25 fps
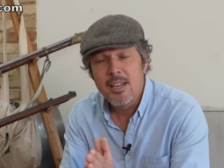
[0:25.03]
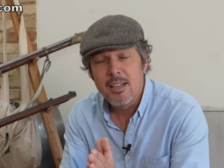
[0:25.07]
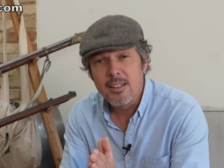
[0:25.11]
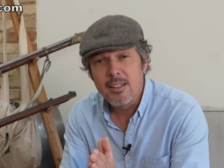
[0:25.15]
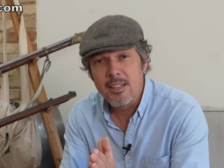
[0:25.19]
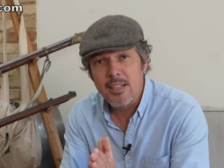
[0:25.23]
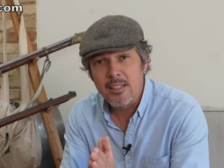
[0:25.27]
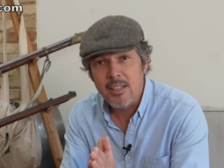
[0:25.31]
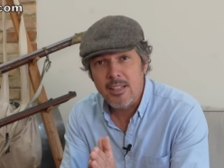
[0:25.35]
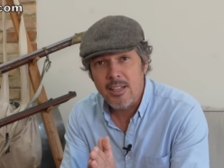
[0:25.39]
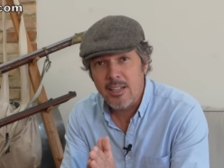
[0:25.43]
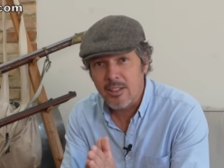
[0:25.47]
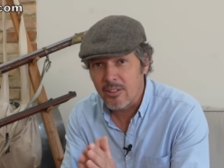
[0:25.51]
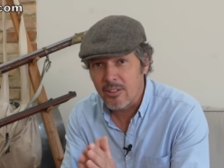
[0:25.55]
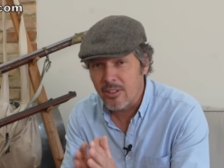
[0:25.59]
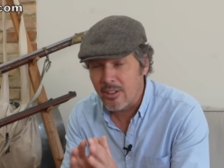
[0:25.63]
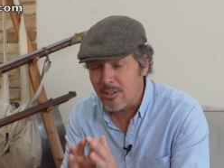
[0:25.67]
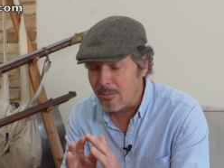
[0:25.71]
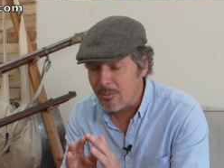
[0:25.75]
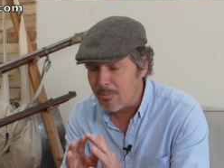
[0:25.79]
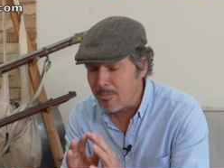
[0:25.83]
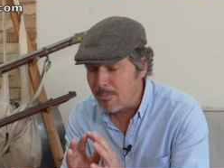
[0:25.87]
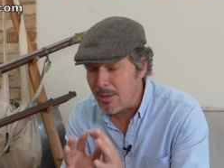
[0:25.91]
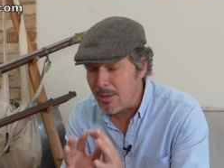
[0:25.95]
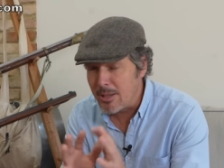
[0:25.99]
that
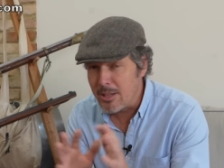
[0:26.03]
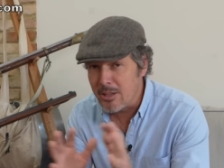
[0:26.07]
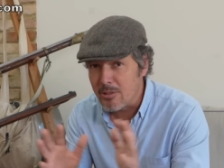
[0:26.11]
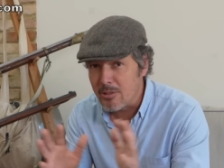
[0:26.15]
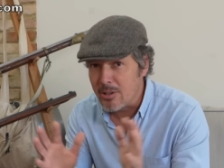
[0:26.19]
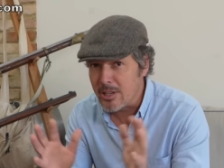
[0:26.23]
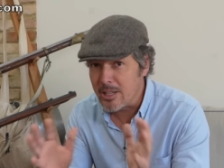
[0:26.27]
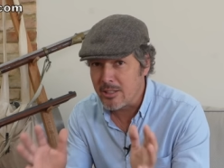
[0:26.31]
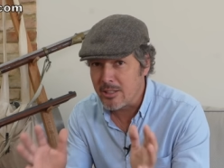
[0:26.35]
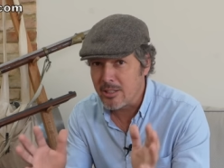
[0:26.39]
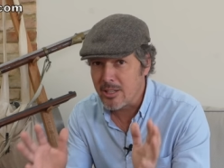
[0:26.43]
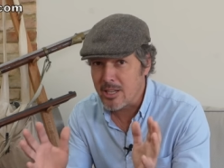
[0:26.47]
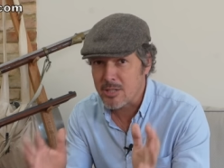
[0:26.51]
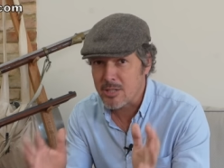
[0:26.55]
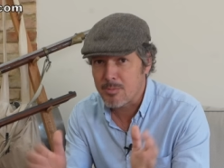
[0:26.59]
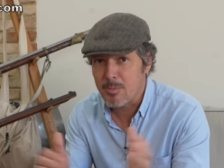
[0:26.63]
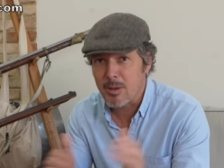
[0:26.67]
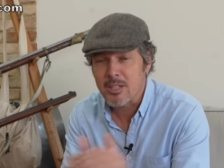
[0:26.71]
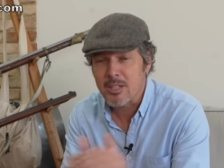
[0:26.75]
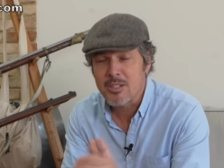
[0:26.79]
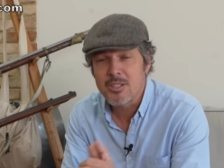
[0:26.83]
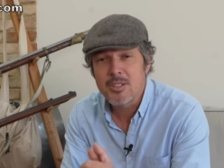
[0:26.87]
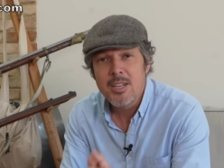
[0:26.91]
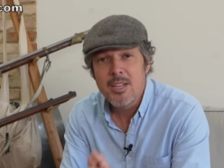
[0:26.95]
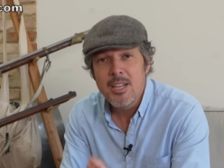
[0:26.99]
has many related
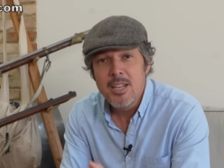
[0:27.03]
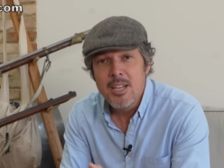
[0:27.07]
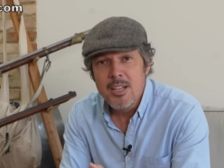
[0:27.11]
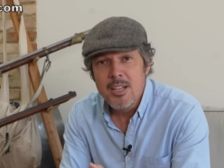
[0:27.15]
aspects.